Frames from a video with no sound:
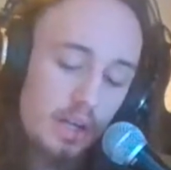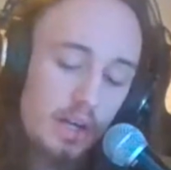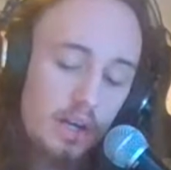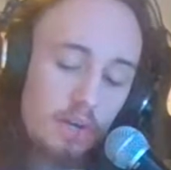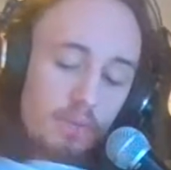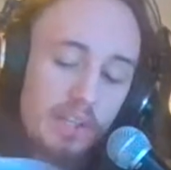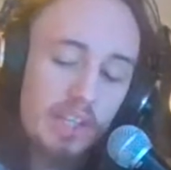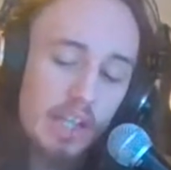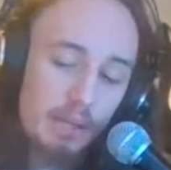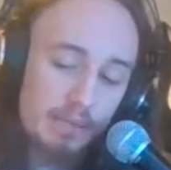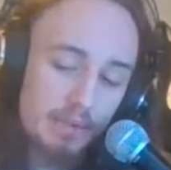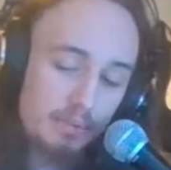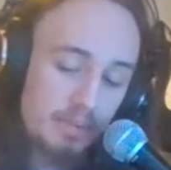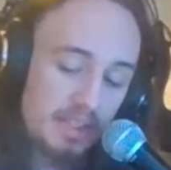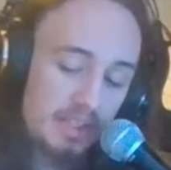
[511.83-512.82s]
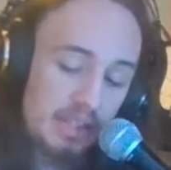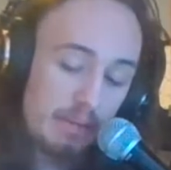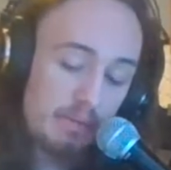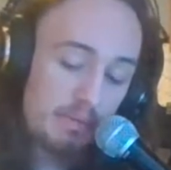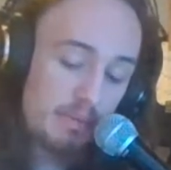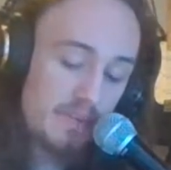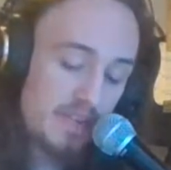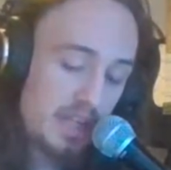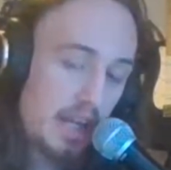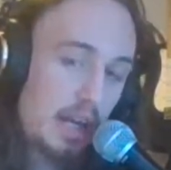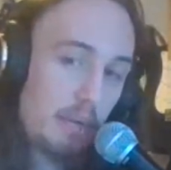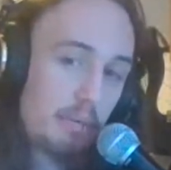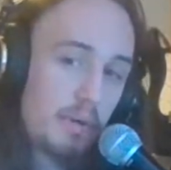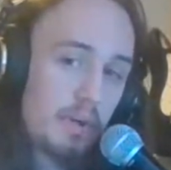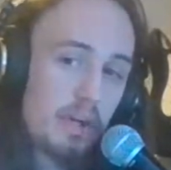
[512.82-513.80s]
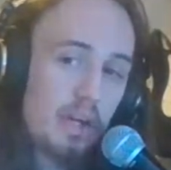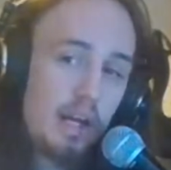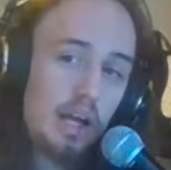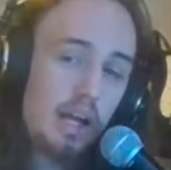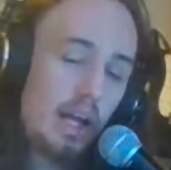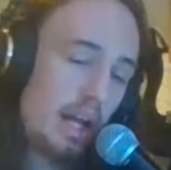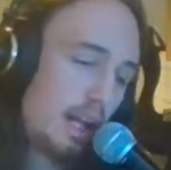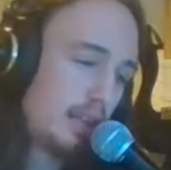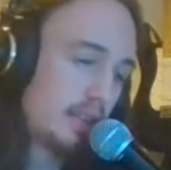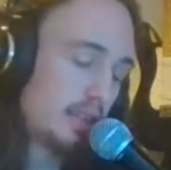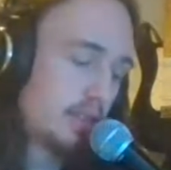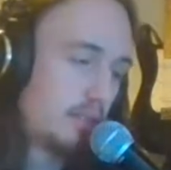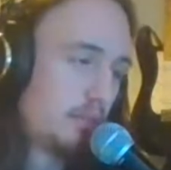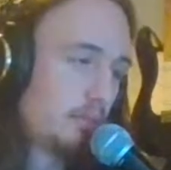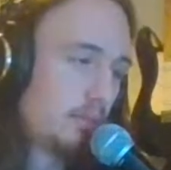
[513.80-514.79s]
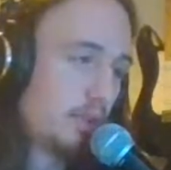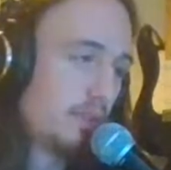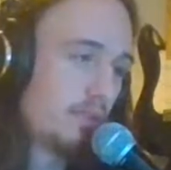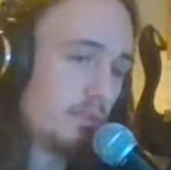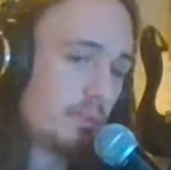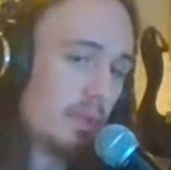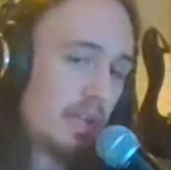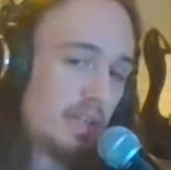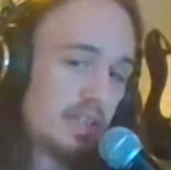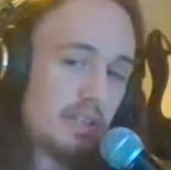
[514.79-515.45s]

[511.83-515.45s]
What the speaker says: I'll recap some of the steps with tab, and we'll go from there.